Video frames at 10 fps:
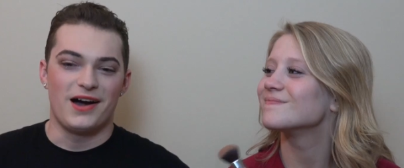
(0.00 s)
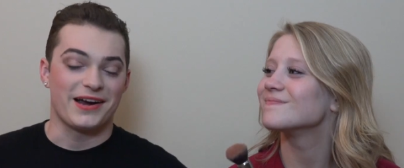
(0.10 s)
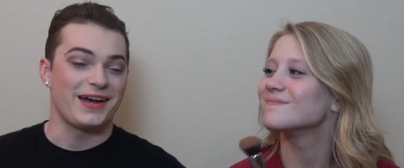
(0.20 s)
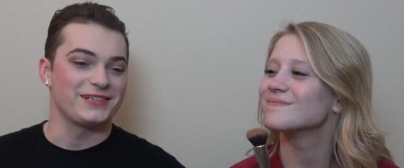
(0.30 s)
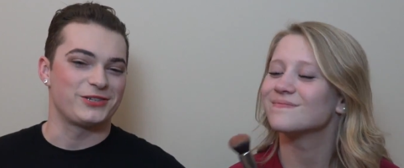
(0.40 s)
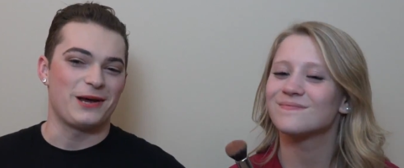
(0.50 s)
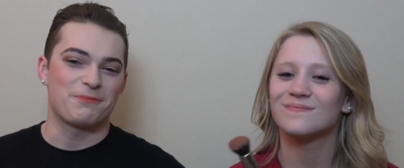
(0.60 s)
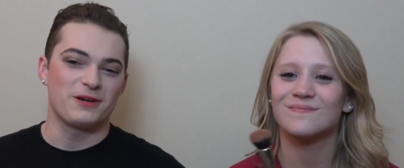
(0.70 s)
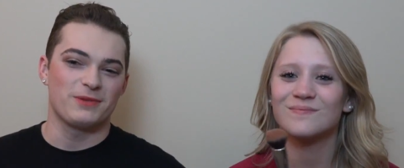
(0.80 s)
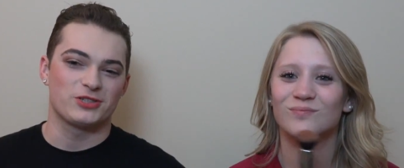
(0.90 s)
Speaker 1: Alright guys, so
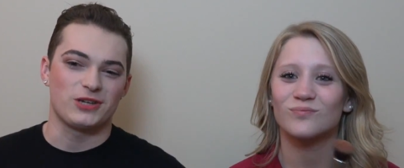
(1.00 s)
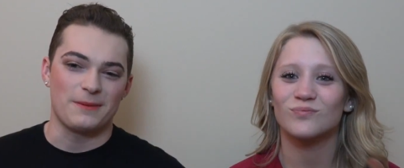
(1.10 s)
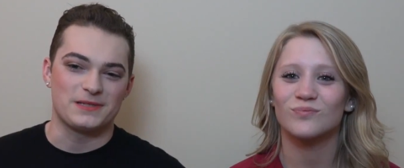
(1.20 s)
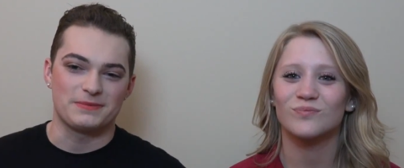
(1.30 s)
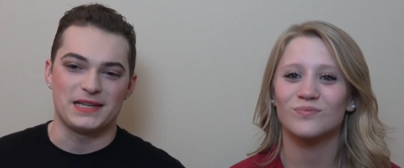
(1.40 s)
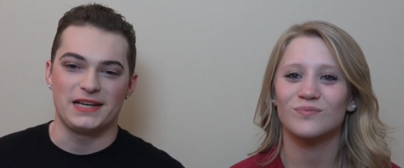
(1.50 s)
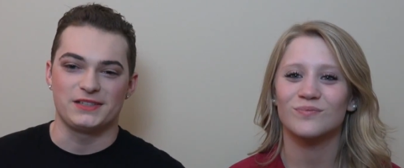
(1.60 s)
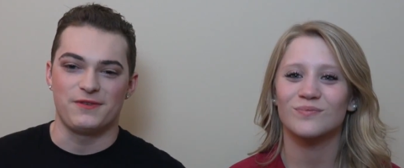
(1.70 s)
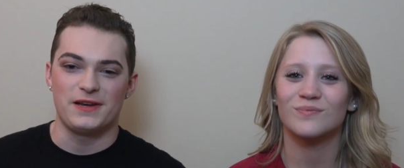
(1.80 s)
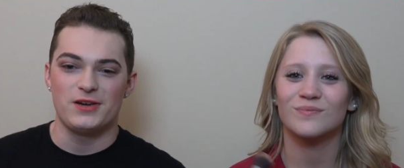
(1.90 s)
that pretty much wraps up
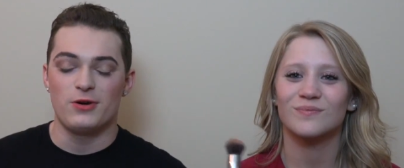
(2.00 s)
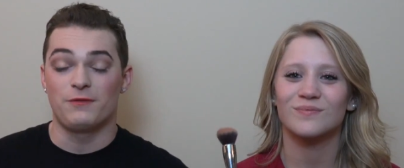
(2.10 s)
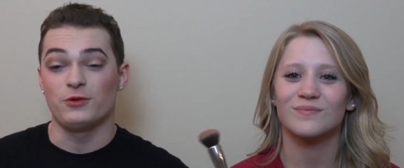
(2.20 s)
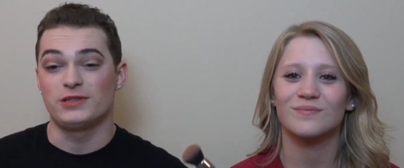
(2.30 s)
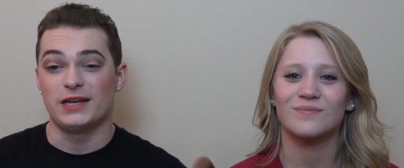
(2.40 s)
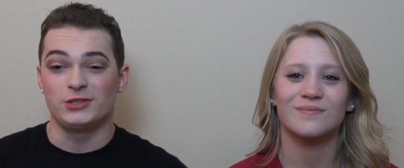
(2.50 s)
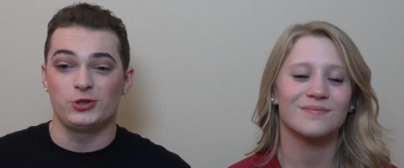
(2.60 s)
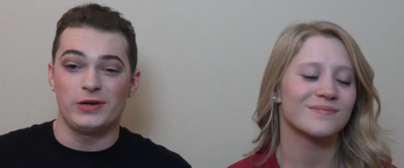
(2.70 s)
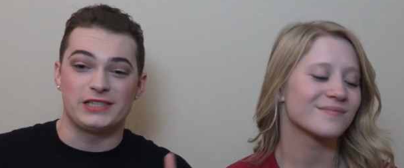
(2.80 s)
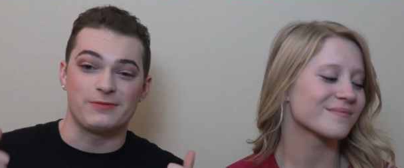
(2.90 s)
today's video. If you did
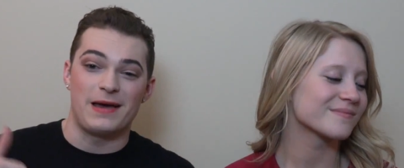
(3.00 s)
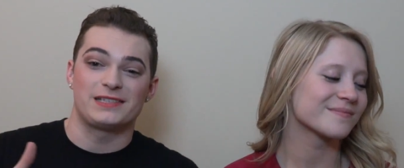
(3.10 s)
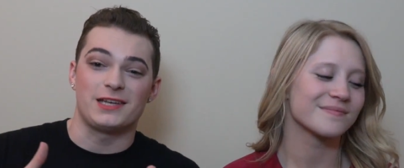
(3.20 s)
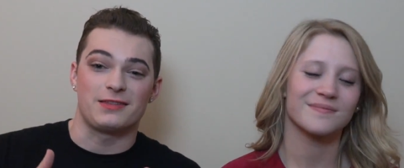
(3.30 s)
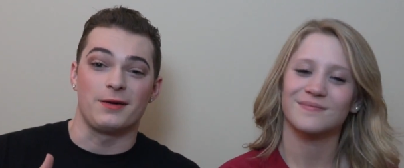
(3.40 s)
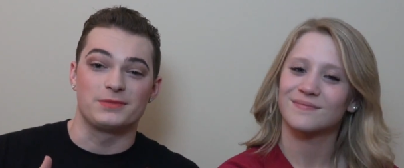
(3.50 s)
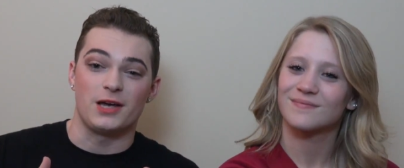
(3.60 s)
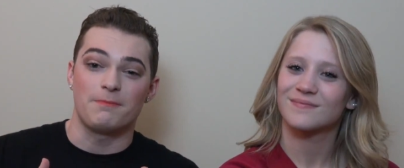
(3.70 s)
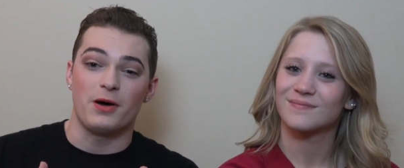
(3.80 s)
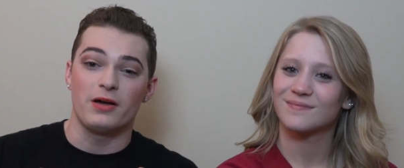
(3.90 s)
enjoy, smash that
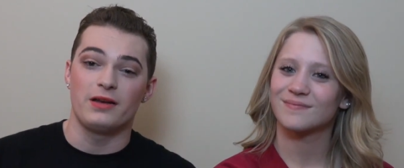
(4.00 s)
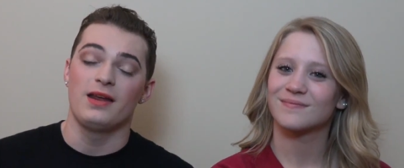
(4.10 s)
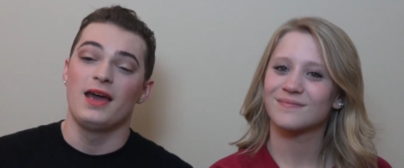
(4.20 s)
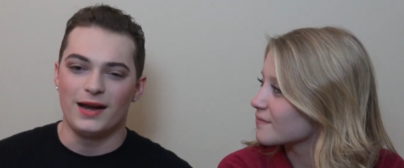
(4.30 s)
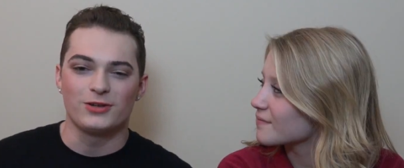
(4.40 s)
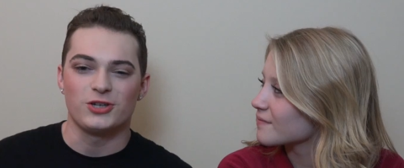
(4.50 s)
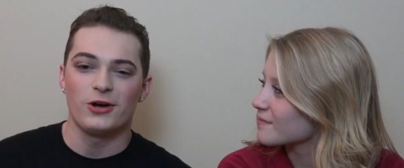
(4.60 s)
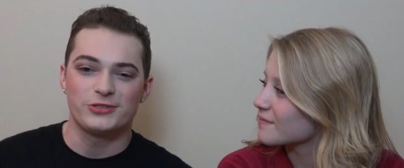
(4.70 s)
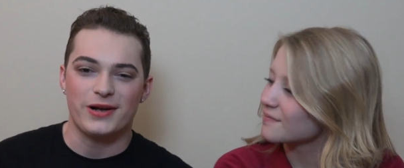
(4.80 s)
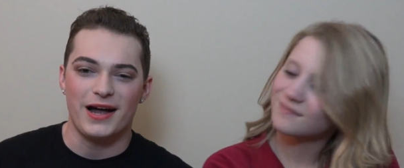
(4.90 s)
thumbs up button. And I was also